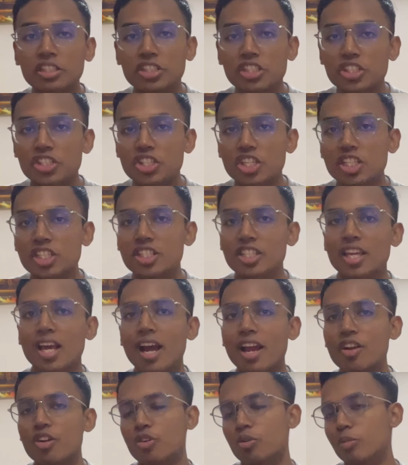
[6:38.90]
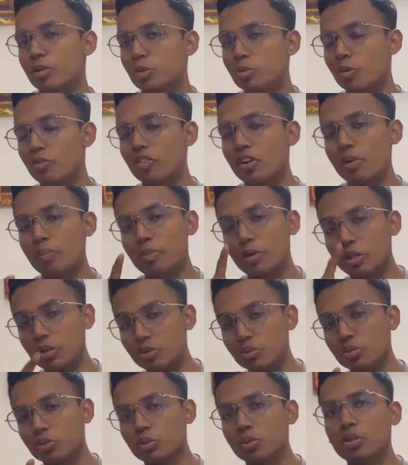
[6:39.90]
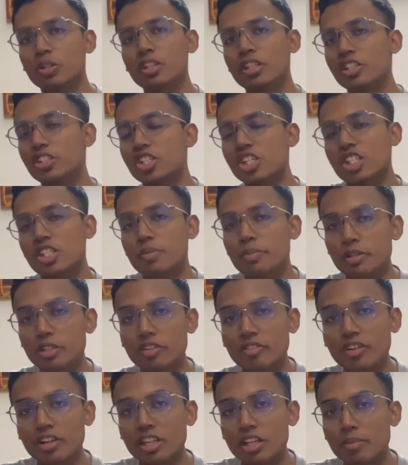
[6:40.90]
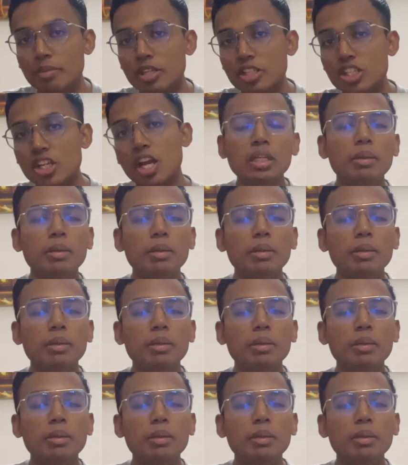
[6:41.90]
just change the iRumors profile pic to the ChatGPT render image.